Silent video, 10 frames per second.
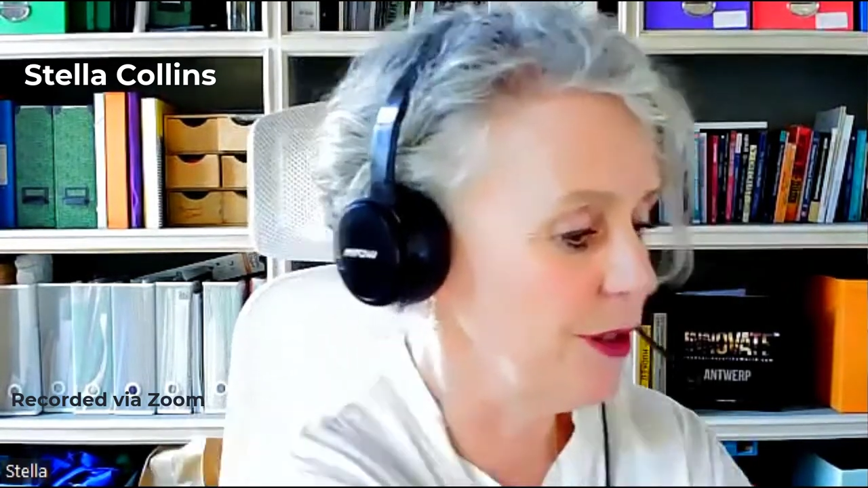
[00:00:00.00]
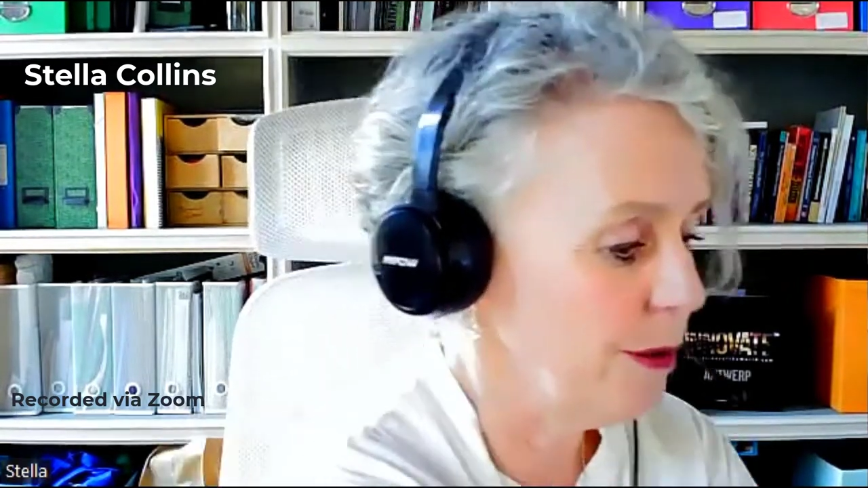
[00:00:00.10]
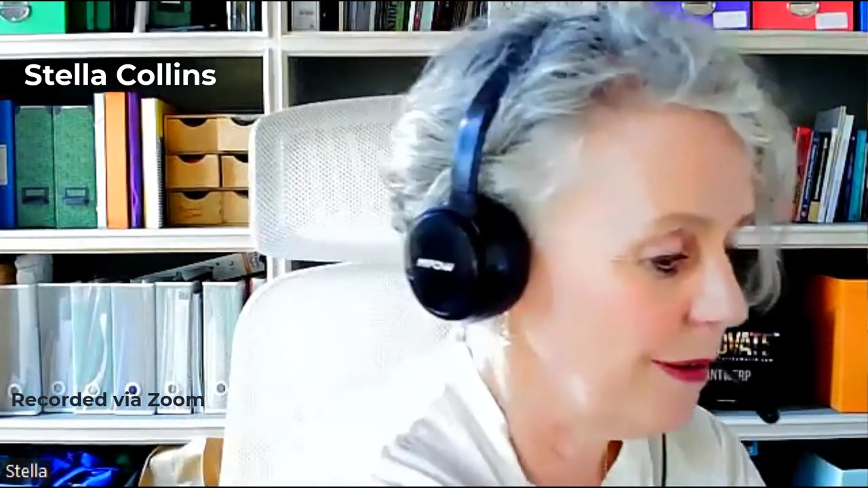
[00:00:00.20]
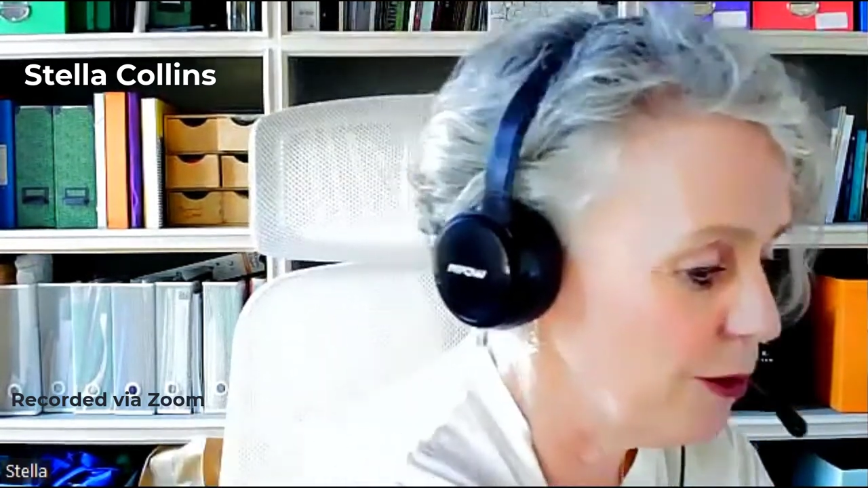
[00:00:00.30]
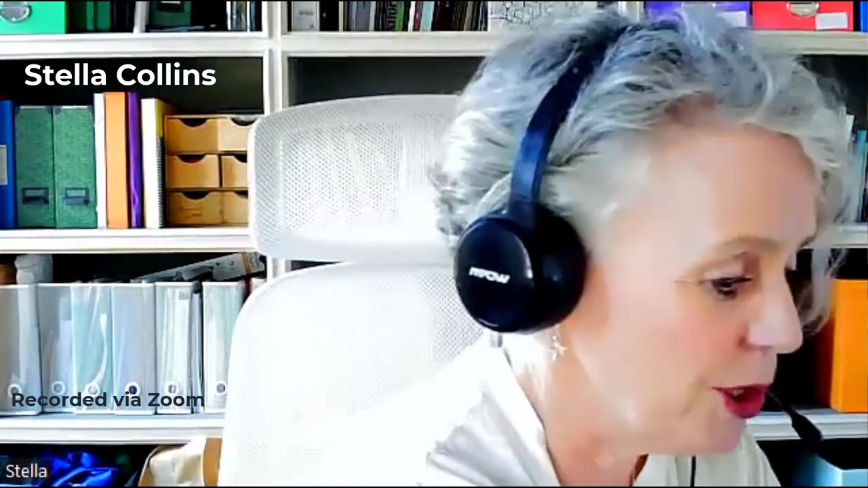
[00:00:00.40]
No,
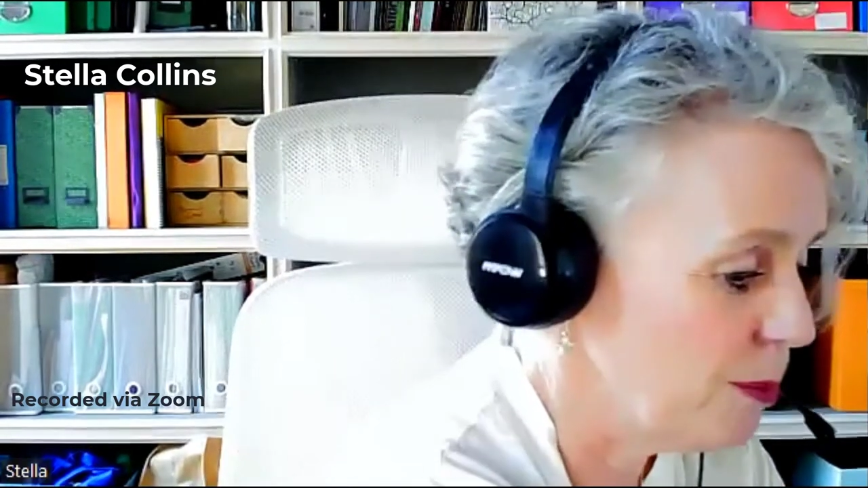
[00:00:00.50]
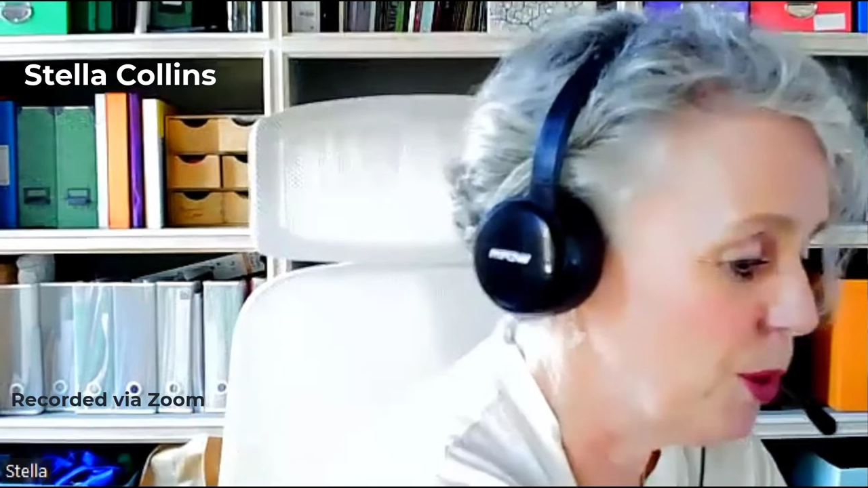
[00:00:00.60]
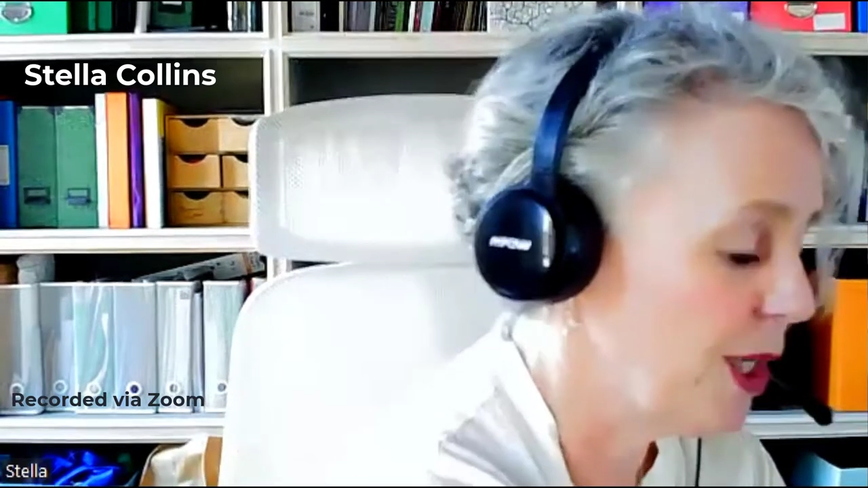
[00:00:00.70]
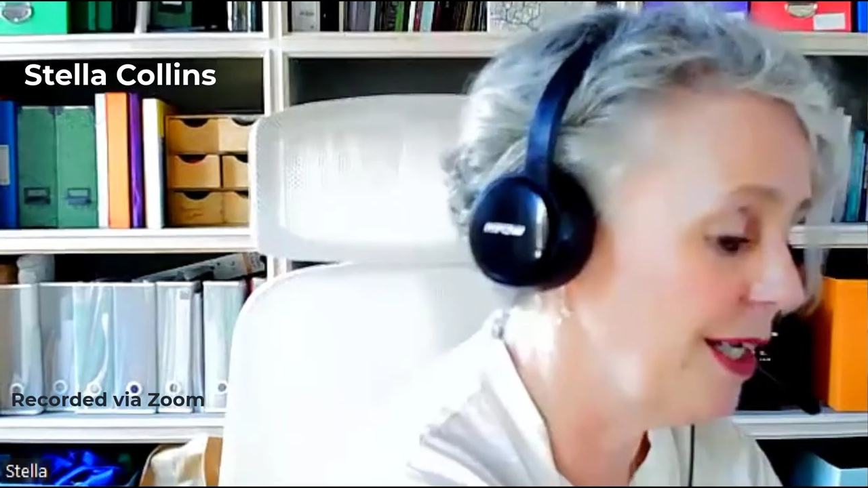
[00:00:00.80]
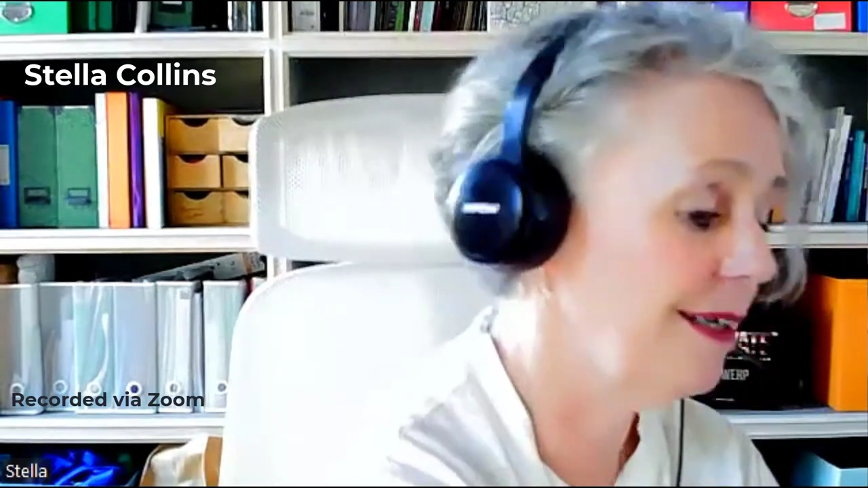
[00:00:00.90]
I've got a
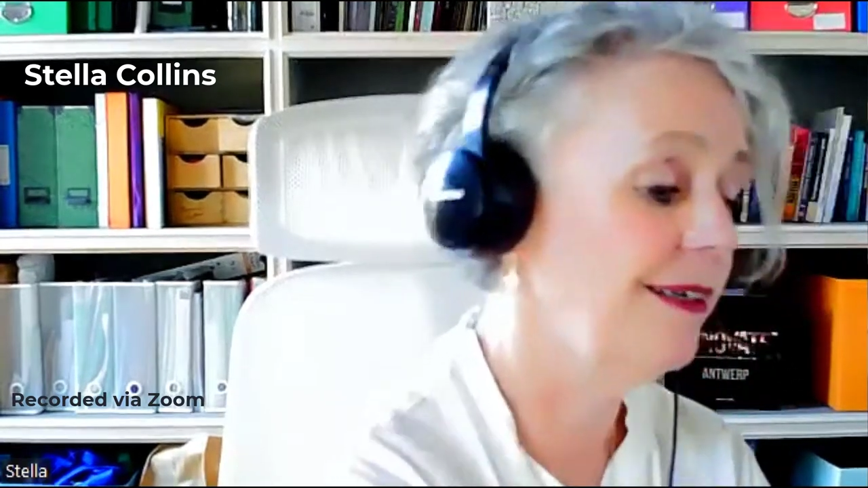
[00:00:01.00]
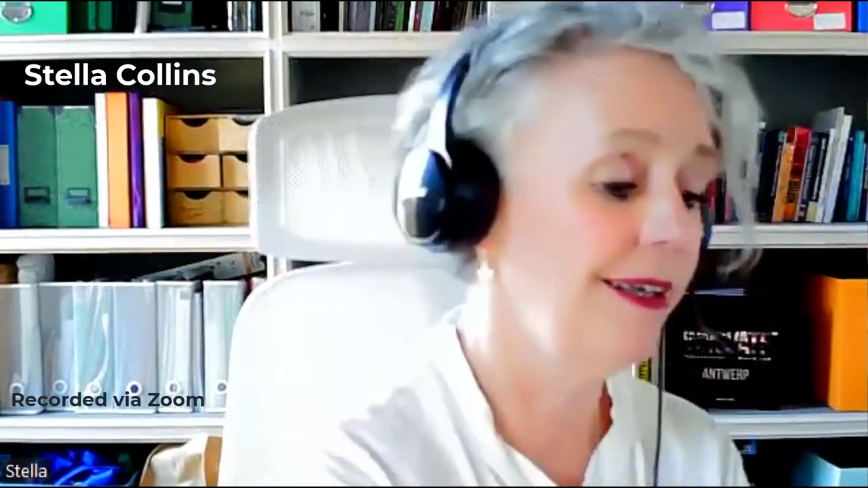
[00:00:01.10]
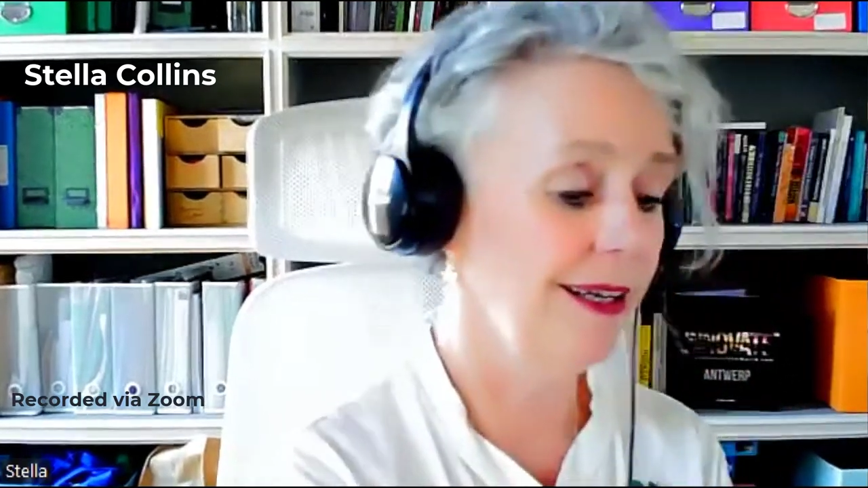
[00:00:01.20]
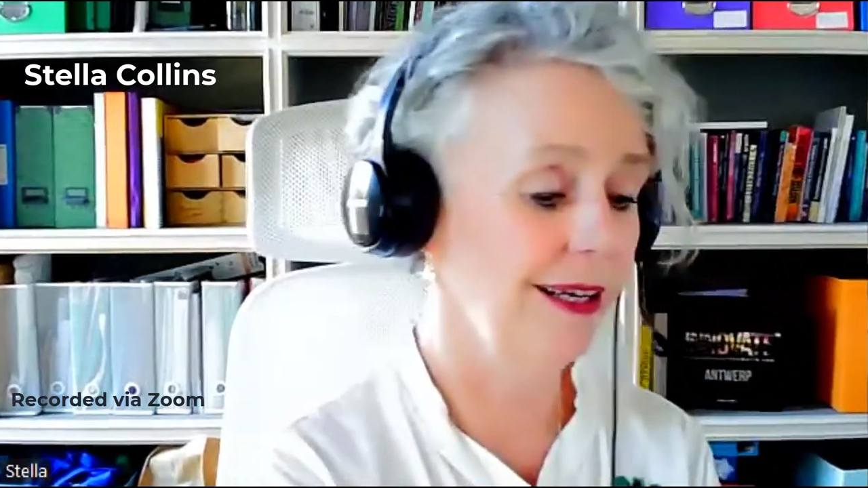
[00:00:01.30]
book here.